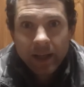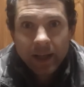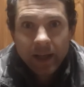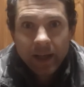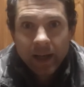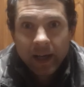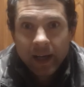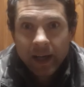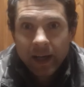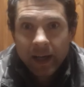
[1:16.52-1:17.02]

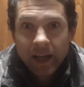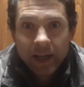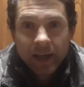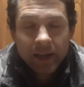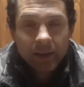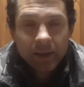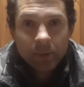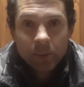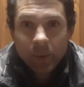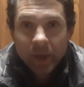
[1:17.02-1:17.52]

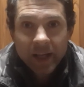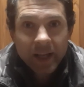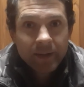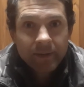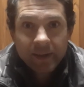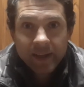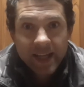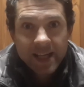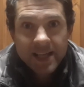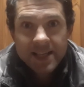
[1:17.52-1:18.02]

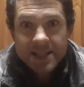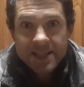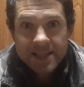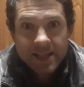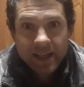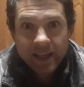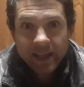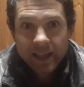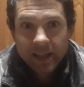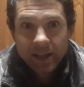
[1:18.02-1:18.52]
Whatever they
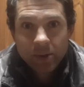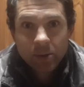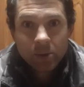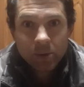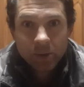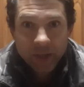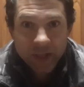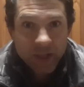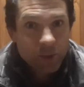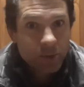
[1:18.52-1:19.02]
say
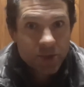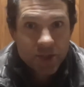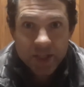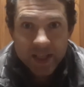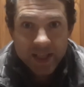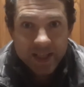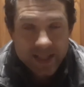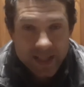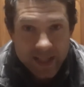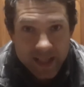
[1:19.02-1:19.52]
or he or
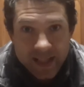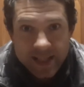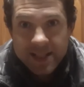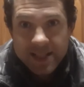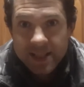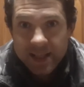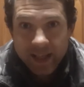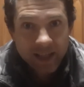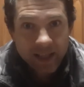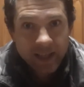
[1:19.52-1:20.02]
she says
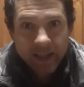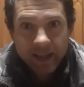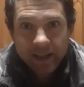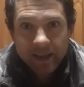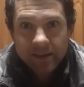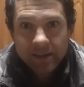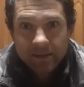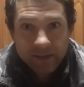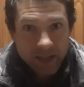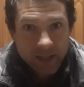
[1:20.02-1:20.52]

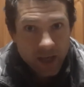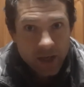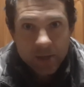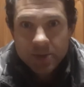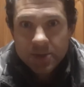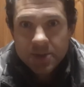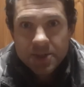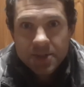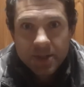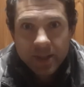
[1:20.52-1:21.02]

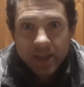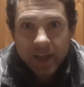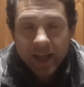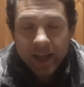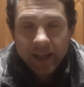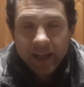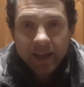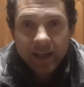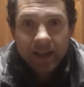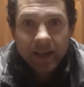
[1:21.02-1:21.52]
goes,
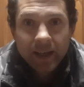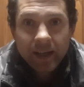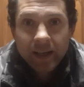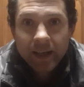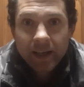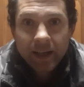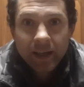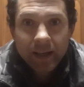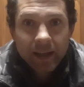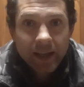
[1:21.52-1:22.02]
and
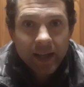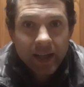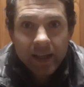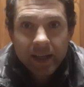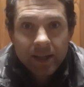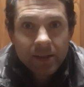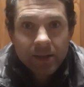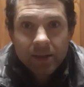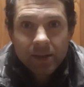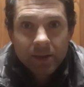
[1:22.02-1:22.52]
they
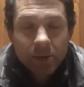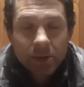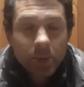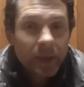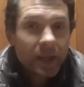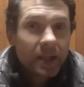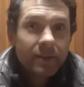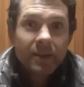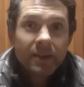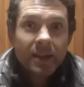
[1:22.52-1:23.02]
can do
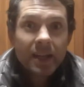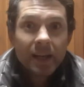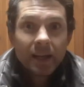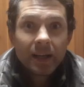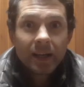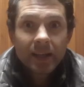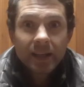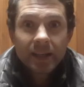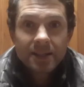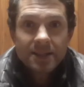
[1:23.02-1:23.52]
whatever they
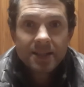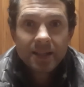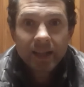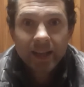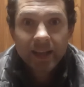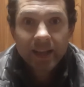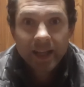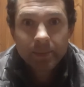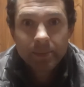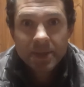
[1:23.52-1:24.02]
like in
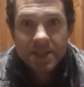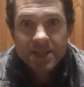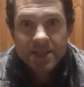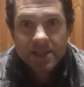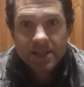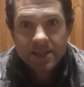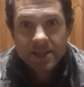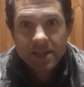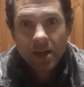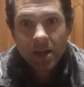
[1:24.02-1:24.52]
that
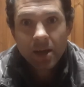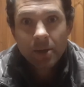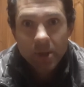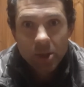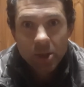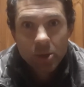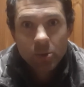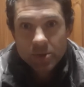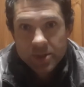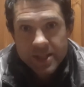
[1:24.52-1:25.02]
business
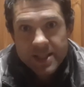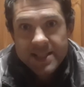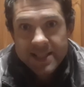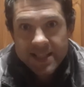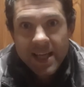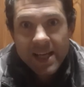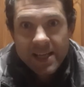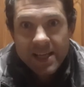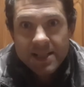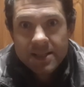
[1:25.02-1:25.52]
because it's
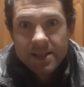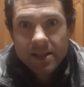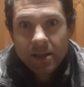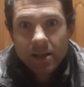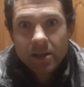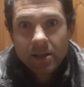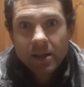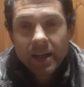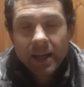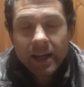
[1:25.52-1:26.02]
theirs.
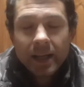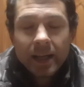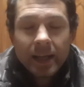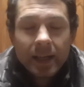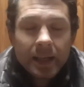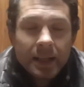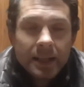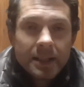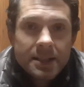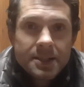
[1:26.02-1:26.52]
Okay,
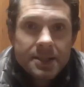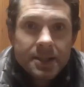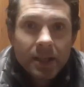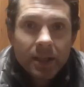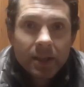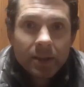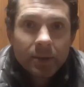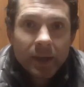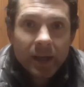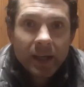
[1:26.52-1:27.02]

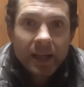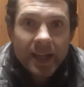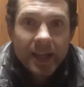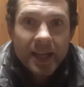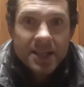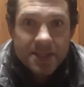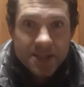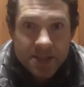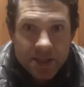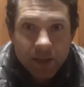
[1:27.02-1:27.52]
so
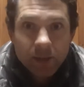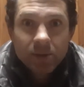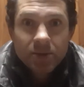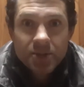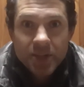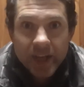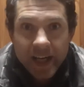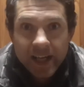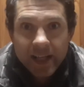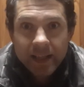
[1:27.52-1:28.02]
that's a sole
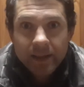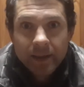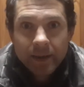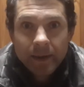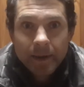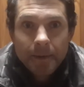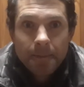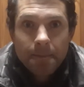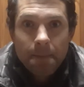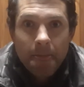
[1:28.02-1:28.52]
trader.
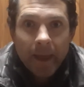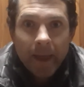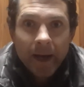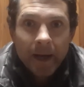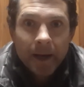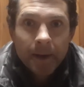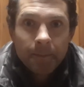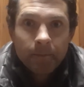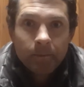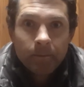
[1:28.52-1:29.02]

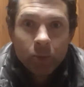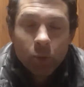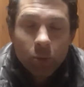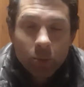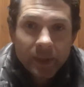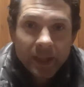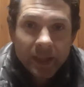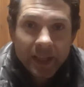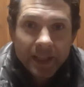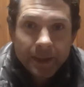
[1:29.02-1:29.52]

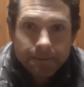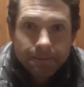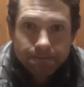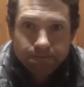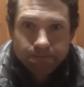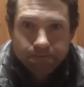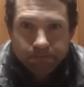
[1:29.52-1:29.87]
Normally,